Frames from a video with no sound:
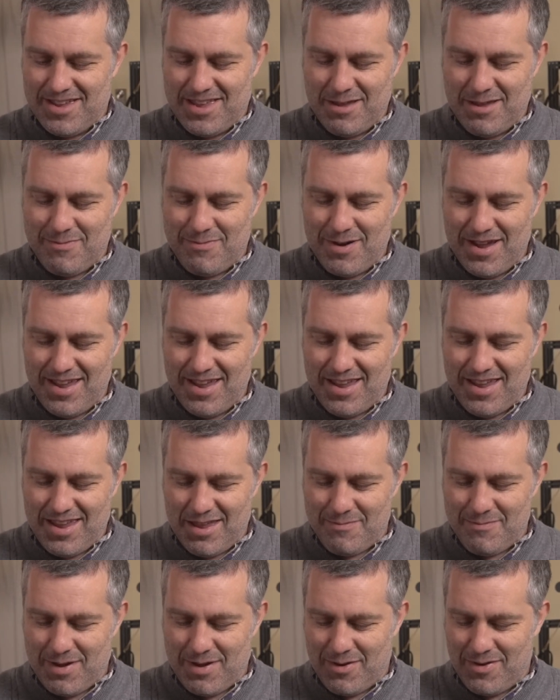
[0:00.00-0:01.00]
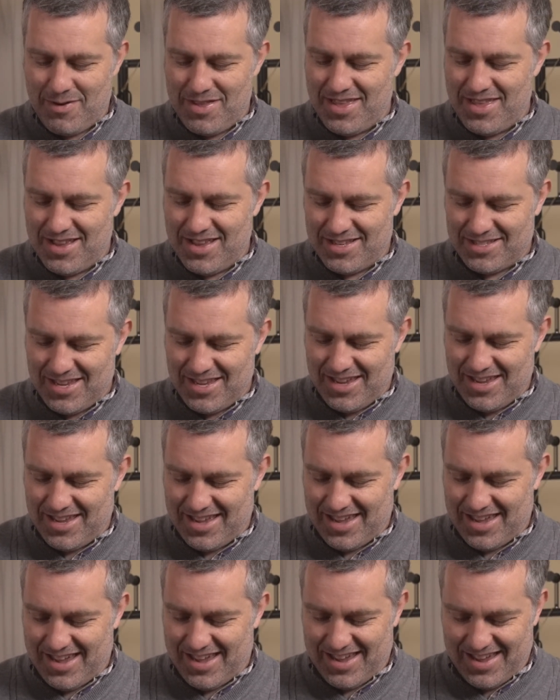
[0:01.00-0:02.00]
You might win this.
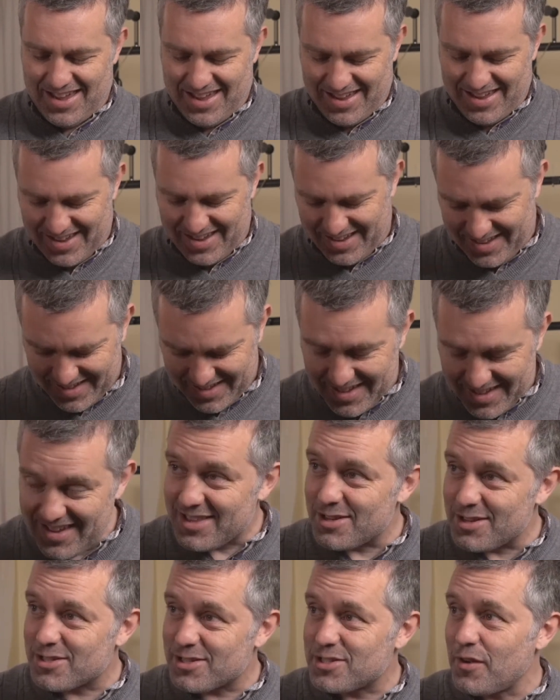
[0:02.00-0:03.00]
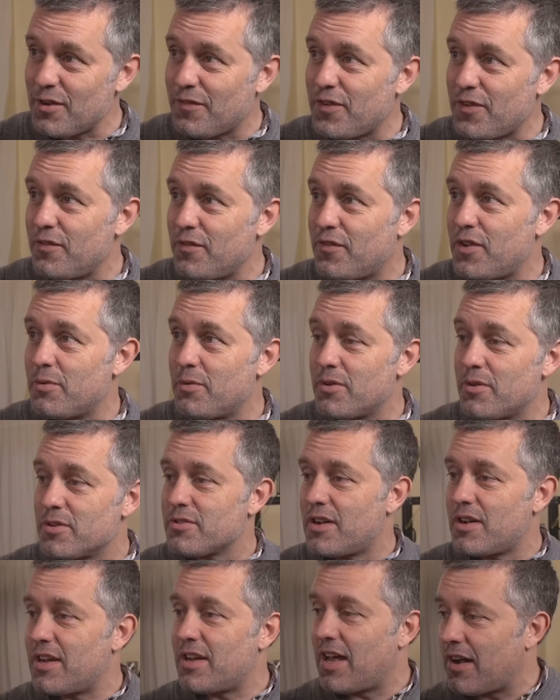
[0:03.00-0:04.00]
There's so few
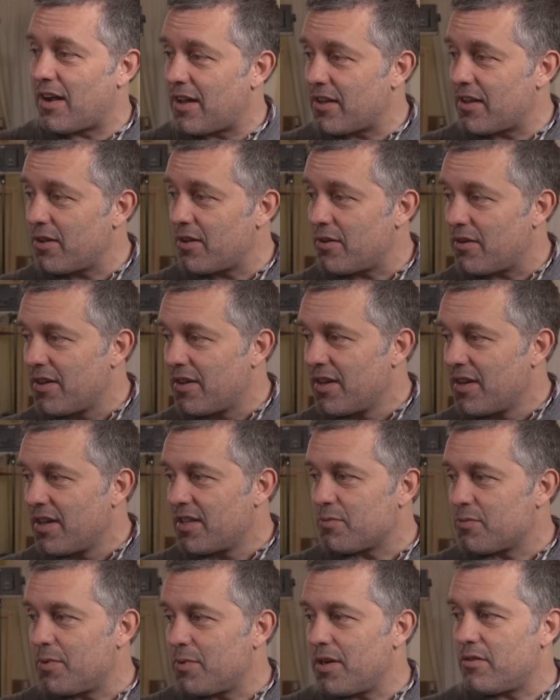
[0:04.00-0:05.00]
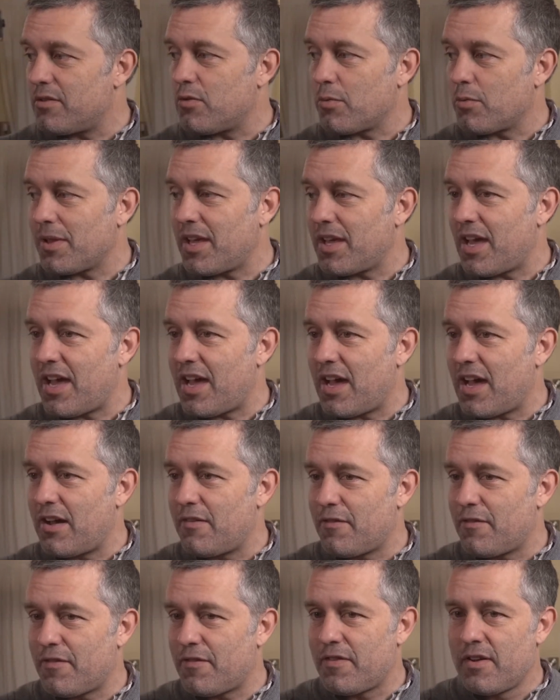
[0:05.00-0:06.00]
viewers right now. I don't know. It's weird. Normally I
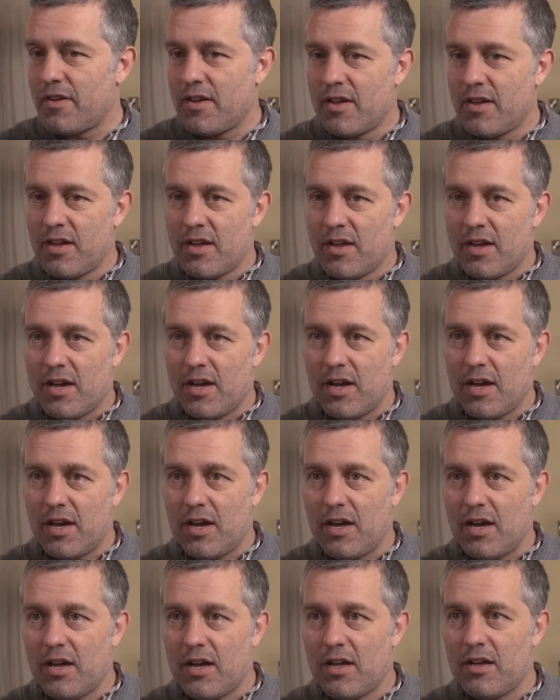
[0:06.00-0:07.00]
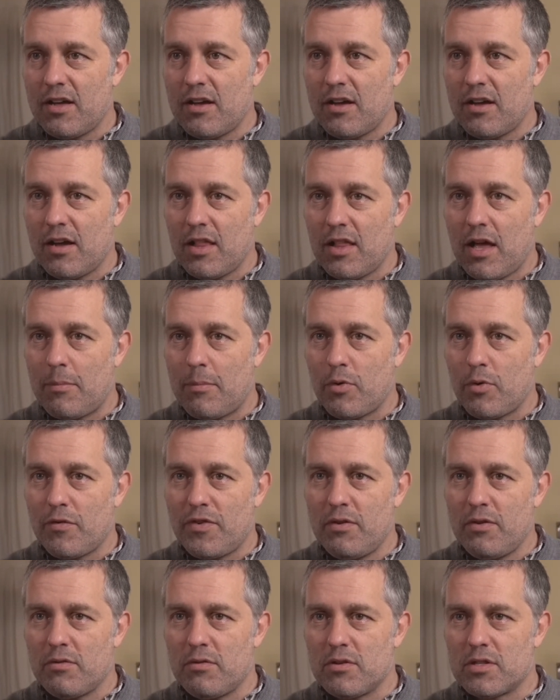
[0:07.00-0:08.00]
have a lot more
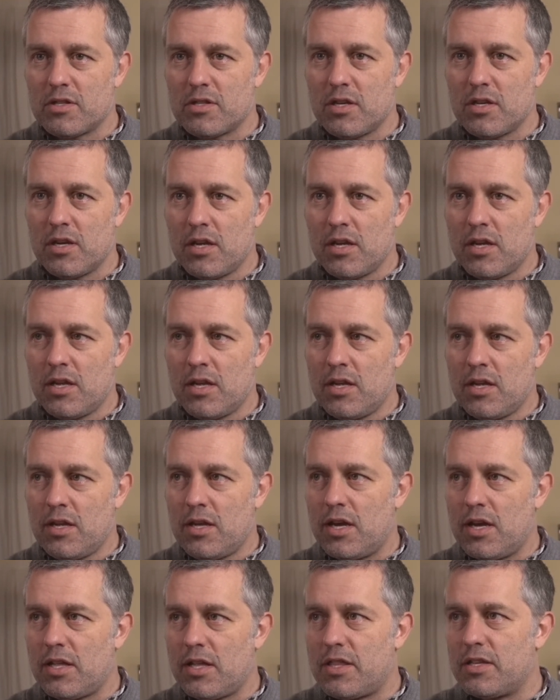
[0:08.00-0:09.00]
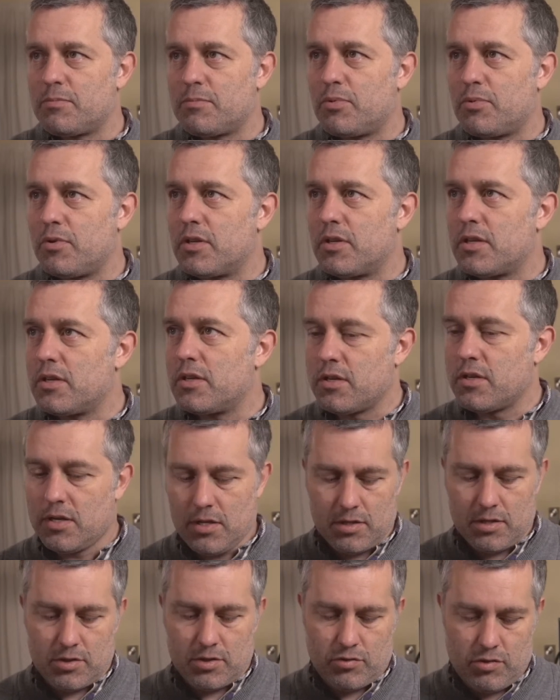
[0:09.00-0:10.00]
viewers at this point
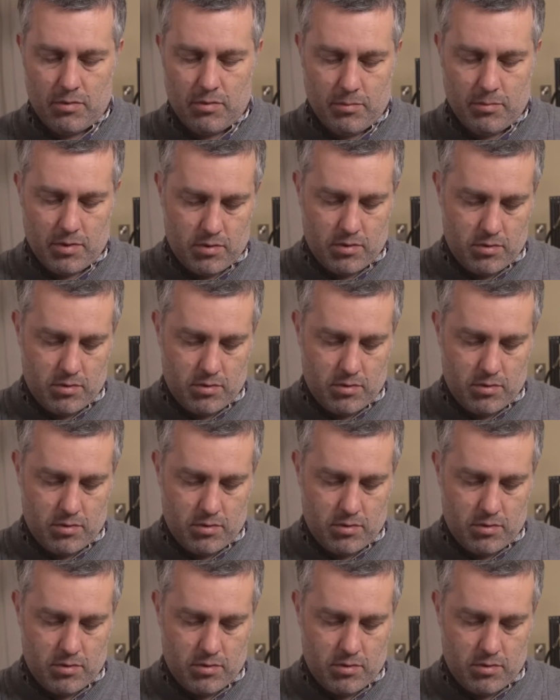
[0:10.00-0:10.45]
in the stream.